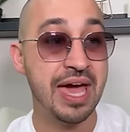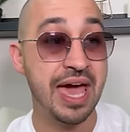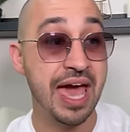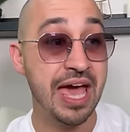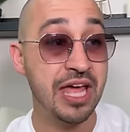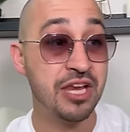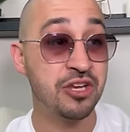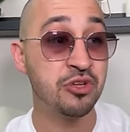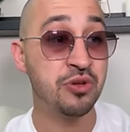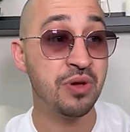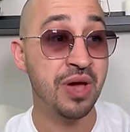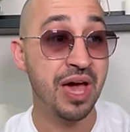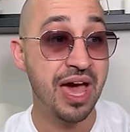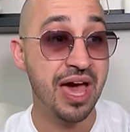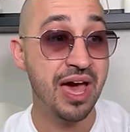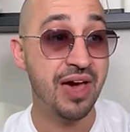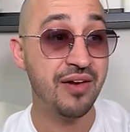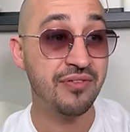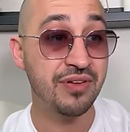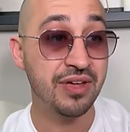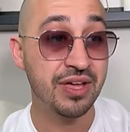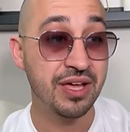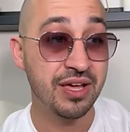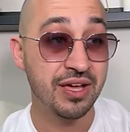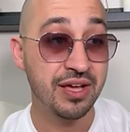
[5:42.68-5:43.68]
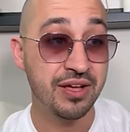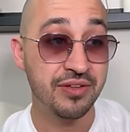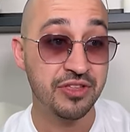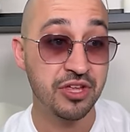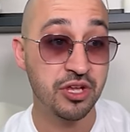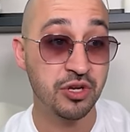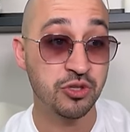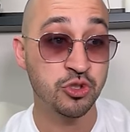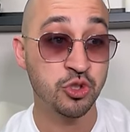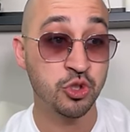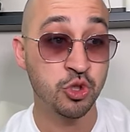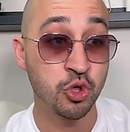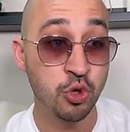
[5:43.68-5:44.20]
And you have
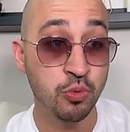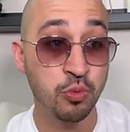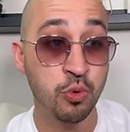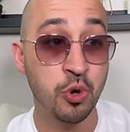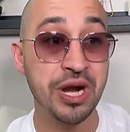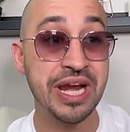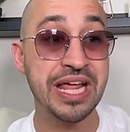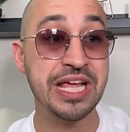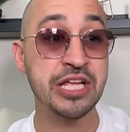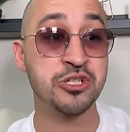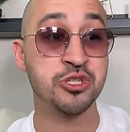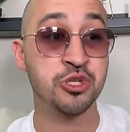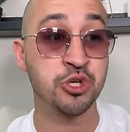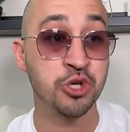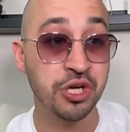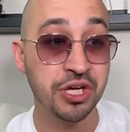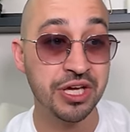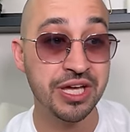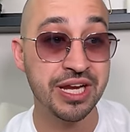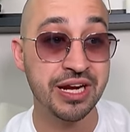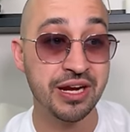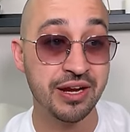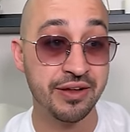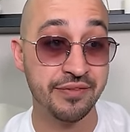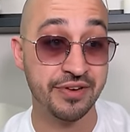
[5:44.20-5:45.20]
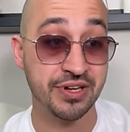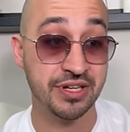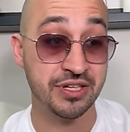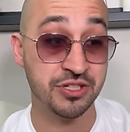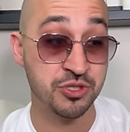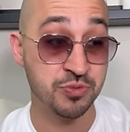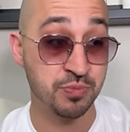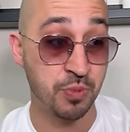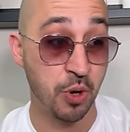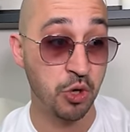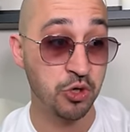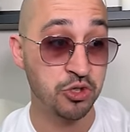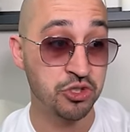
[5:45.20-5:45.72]
$2.8 trillion of
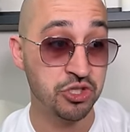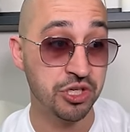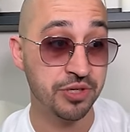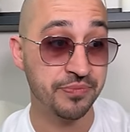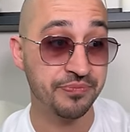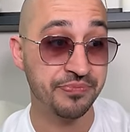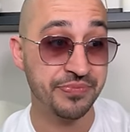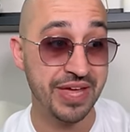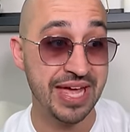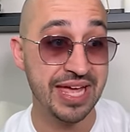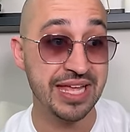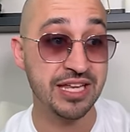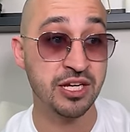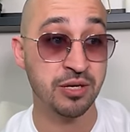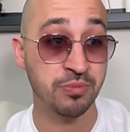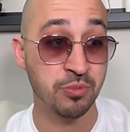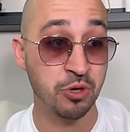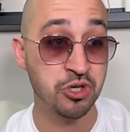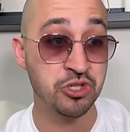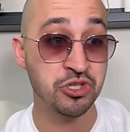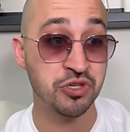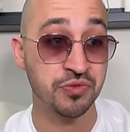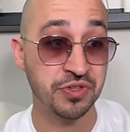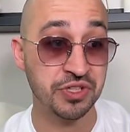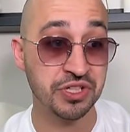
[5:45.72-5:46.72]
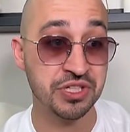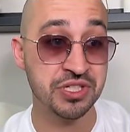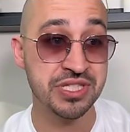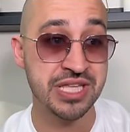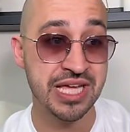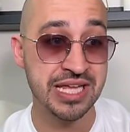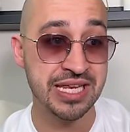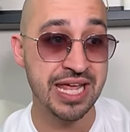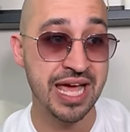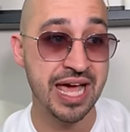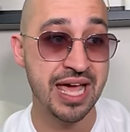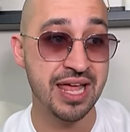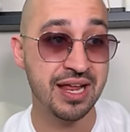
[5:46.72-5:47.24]
exposure in commercial real estate
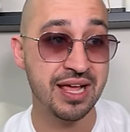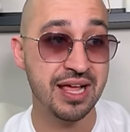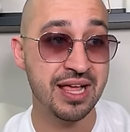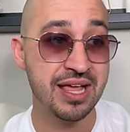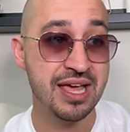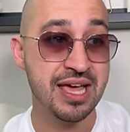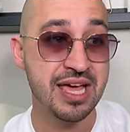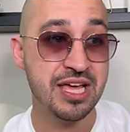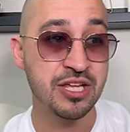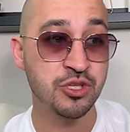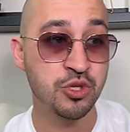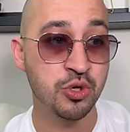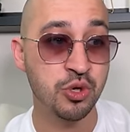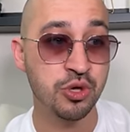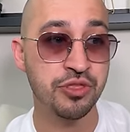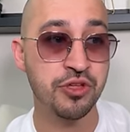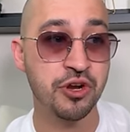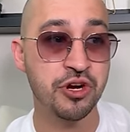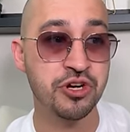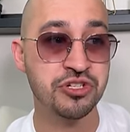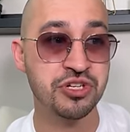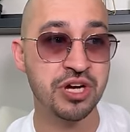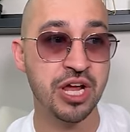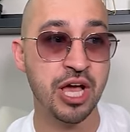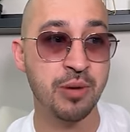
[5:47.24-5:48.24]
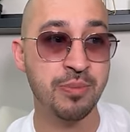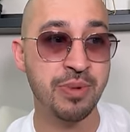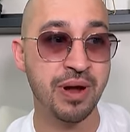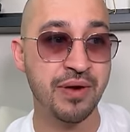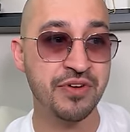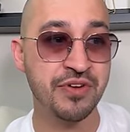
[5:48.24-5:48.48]
debt. 2/3 are held by